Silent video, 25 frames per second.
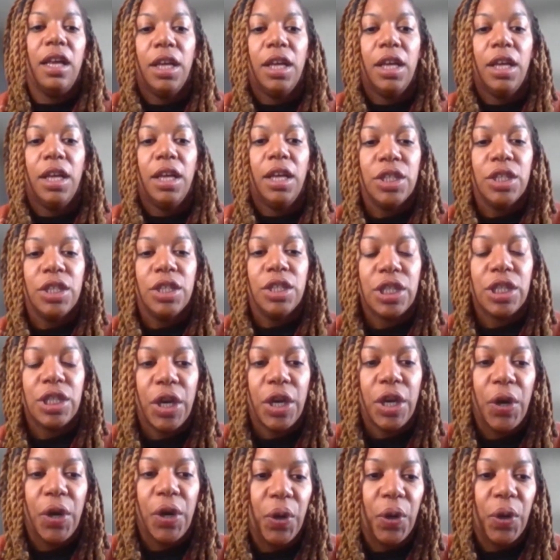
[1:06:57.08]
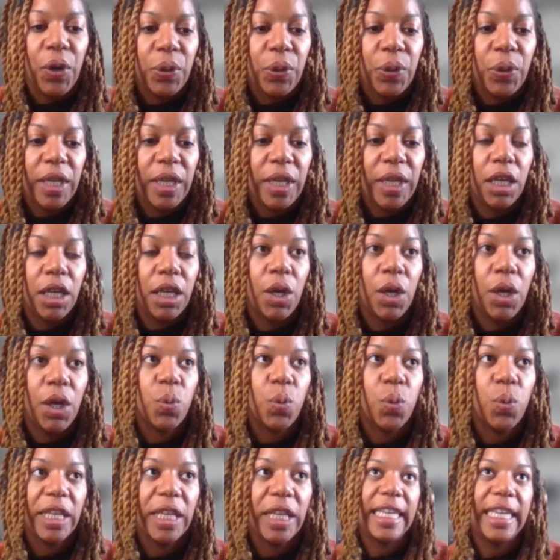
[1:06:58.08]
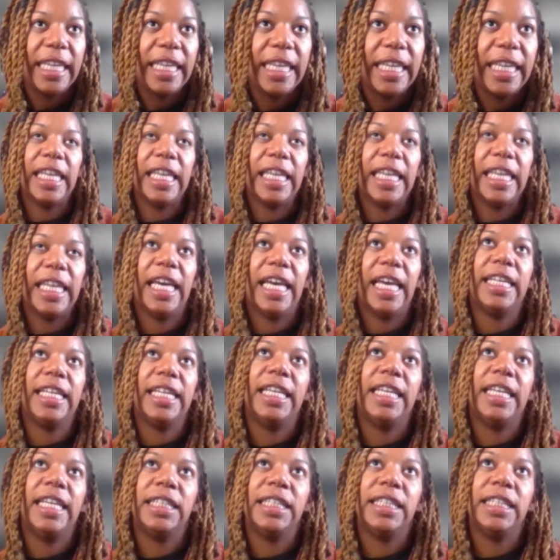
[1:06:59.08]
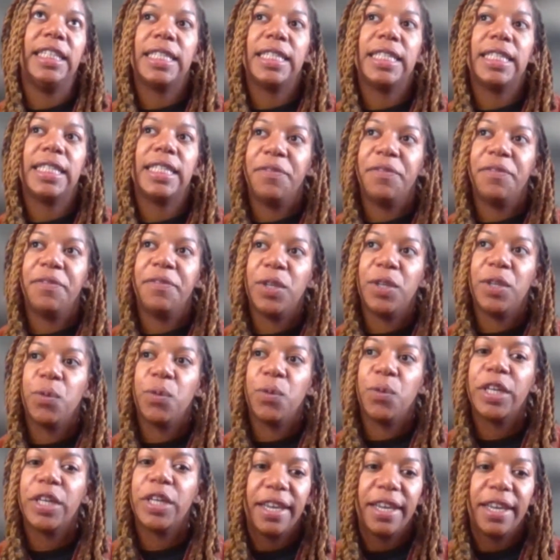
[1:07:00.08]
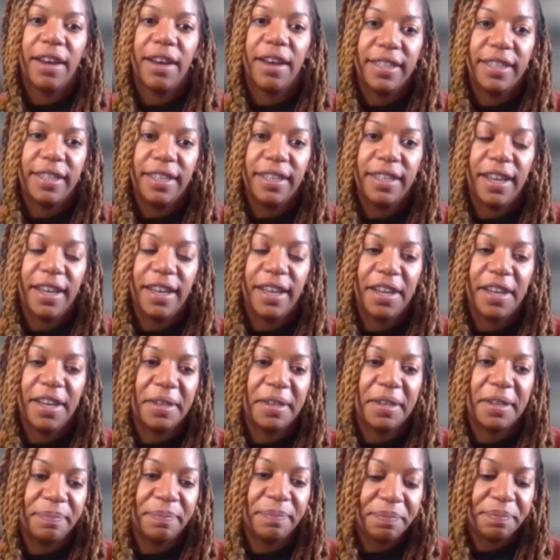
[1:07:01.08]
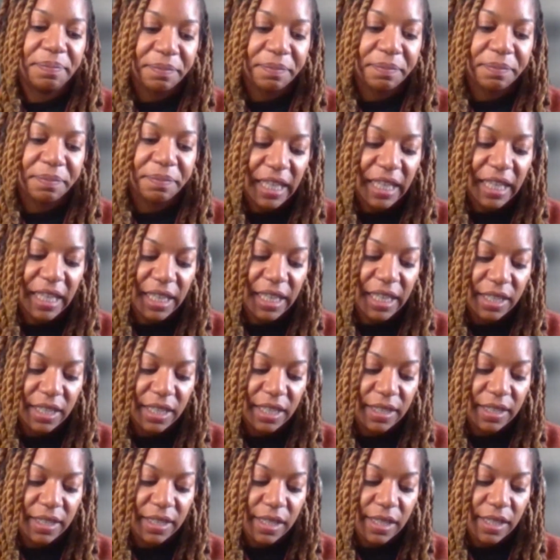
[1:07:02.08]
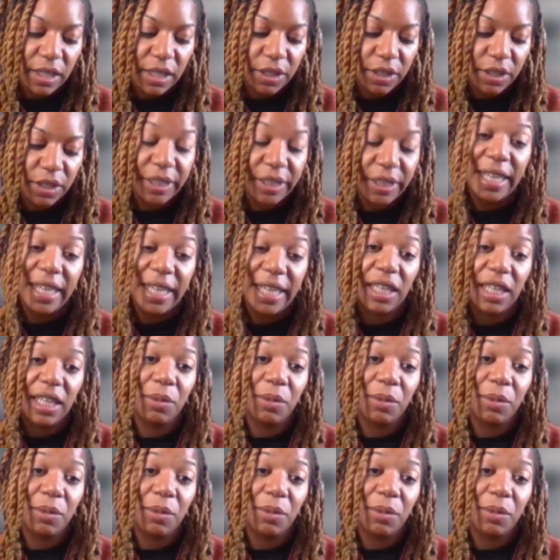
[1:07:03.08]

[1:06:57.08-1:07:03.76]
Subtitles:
So one thing that I've been working on is creating more